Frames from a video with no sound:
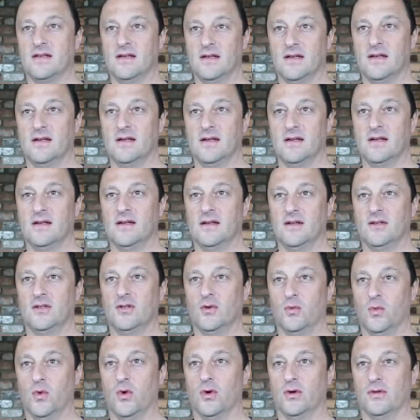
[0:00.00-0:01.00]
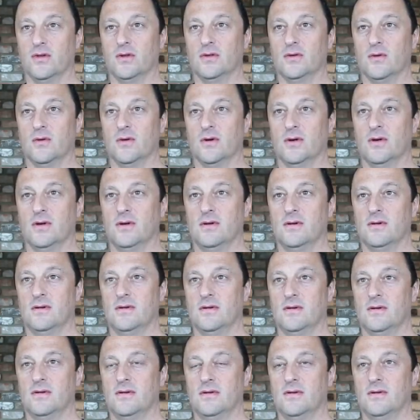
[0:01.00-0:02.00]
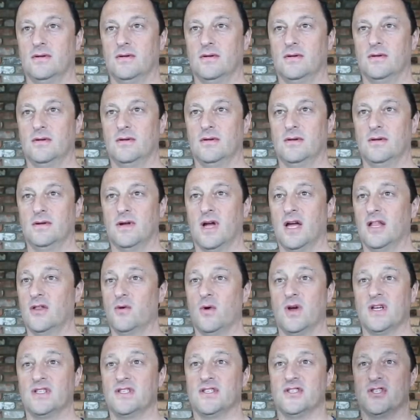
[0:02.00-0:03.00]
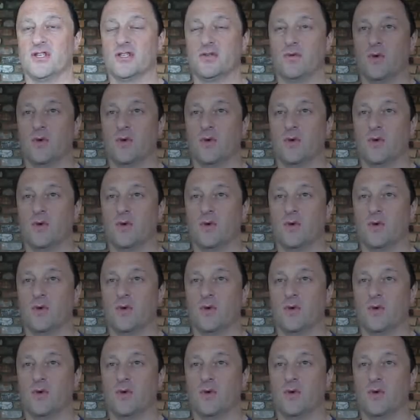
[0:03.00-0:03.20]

to walk the talk. Otherwise, it's